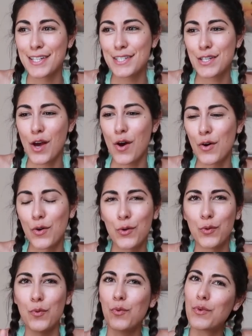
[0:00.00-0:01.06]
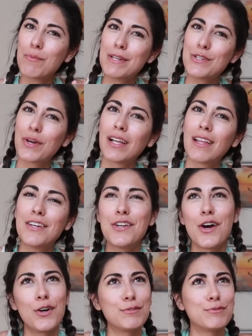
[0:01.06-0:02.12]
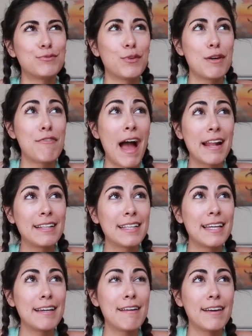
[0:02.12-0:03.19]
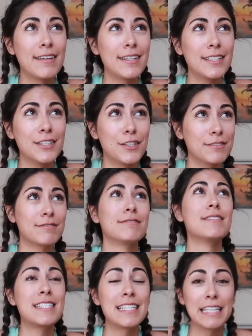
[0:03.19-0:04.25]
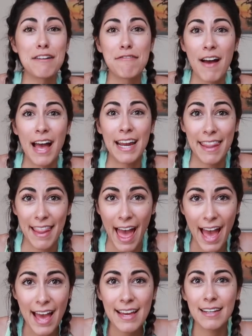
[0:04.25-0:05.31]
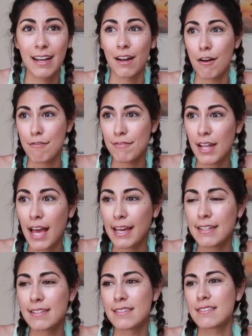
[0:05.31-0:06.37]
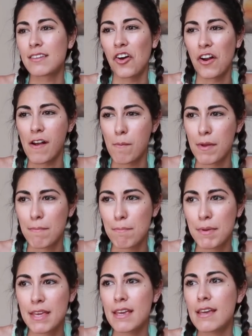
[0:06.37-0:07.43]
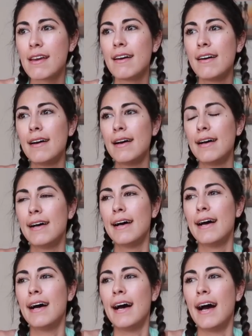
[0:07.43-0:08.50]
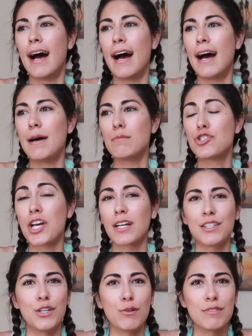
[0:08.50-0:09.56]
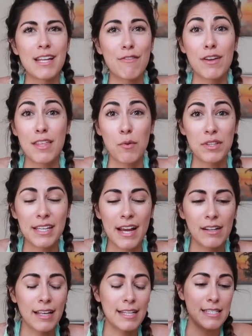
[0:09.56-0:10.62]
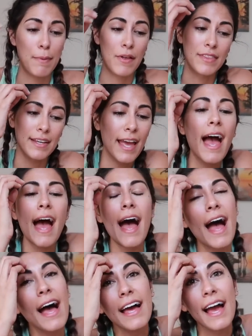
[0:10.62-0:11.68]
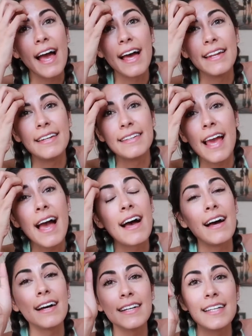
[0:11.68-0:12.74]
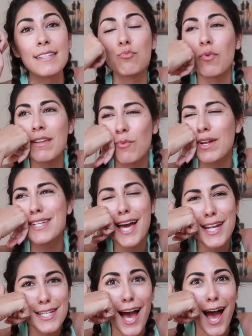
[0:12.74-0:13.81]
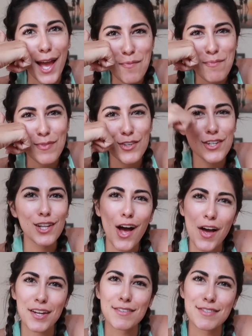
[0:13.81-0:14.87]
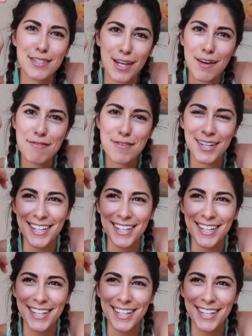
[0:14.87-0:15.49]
So we've been doing all, you know, we finally, you know, solidified that and got our flights, got our Airbnb, um, you know, did everything with the airlines about the cat and yeah, it's one, one day at a time. There's a lot of stuff.